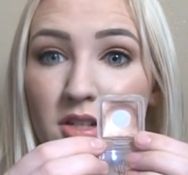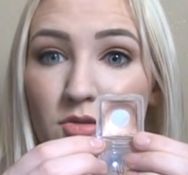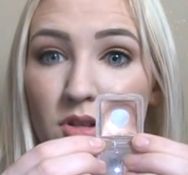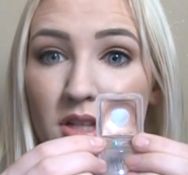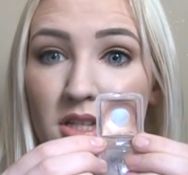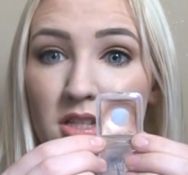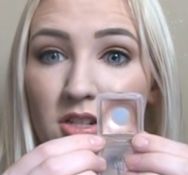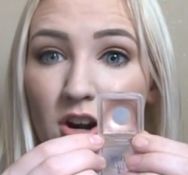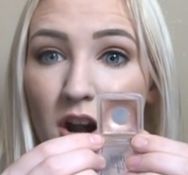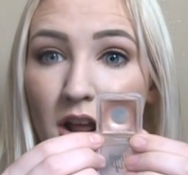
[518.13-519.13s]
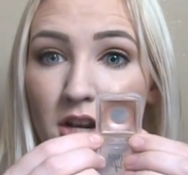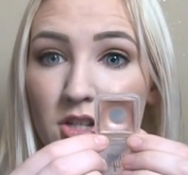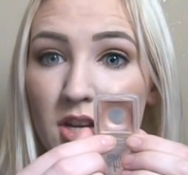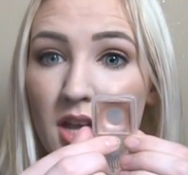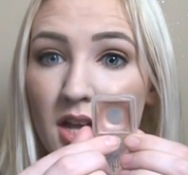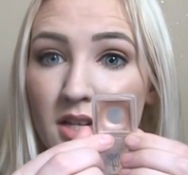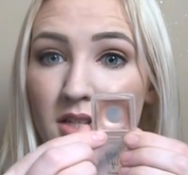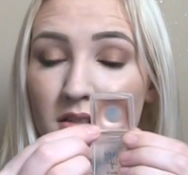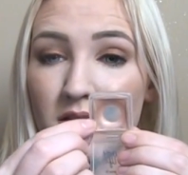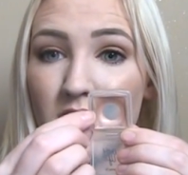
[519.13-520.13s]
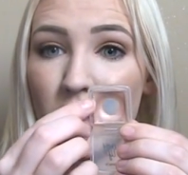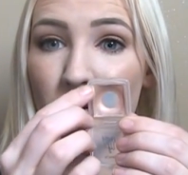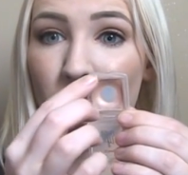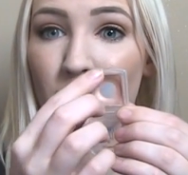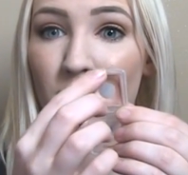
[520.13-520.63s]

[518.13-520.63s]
is really starting to get, you know,